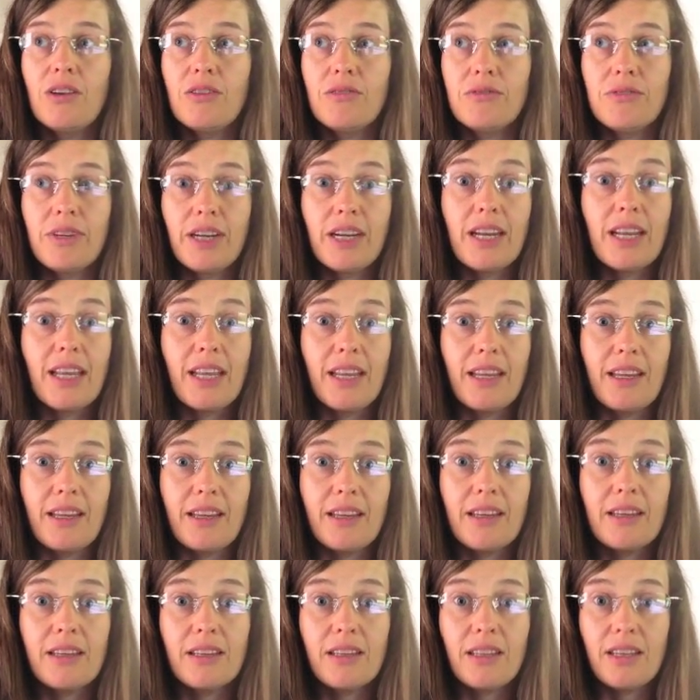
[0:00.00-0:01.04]

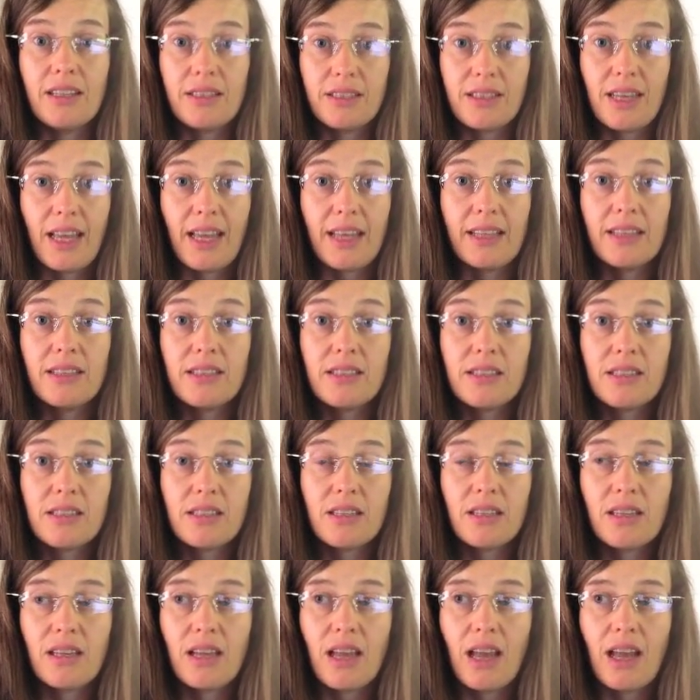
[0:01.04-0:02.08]
really
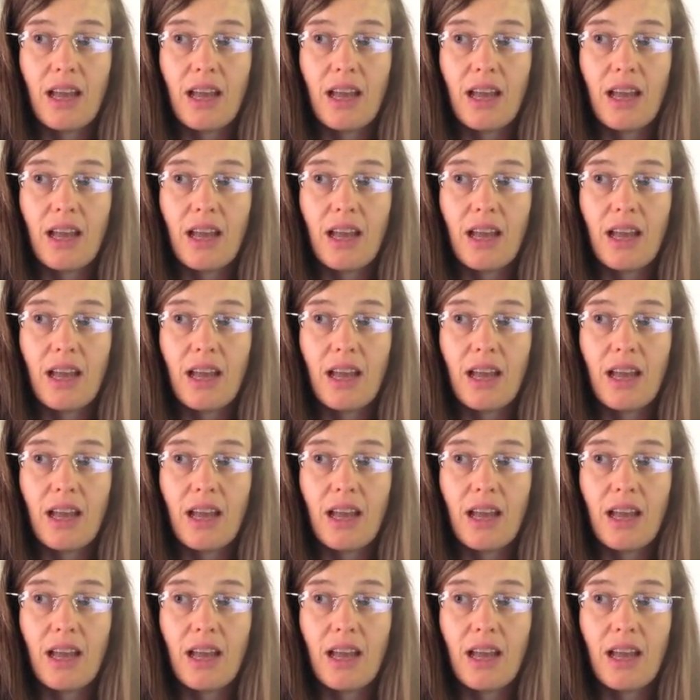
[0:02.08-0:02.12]
intense,